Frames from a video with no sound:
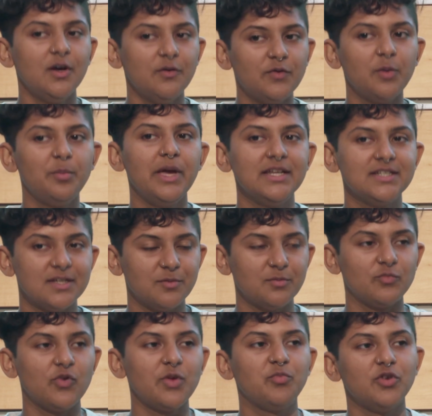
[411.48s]

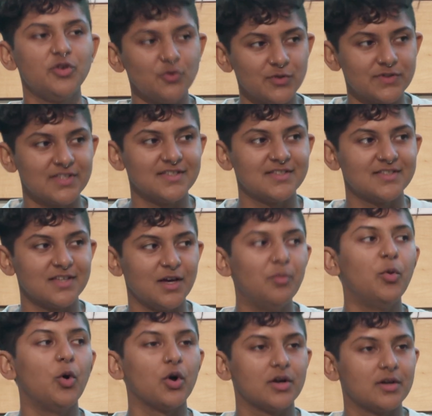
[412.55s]
verbatim reproduces a
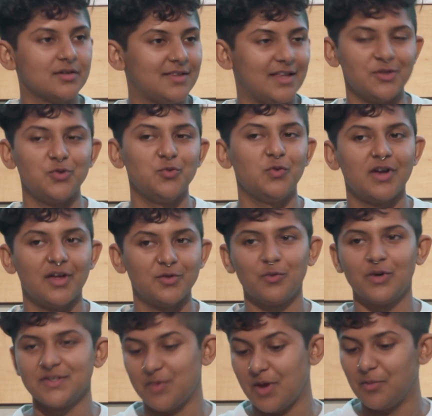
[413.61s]
book that you would
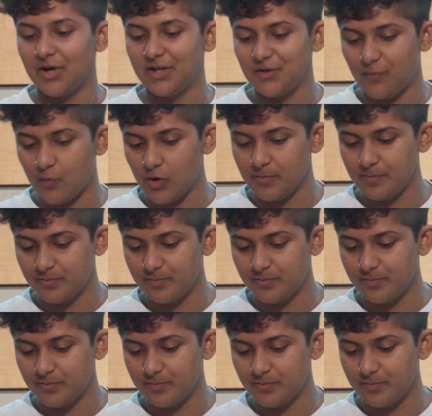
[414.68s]
otherwise pay money for.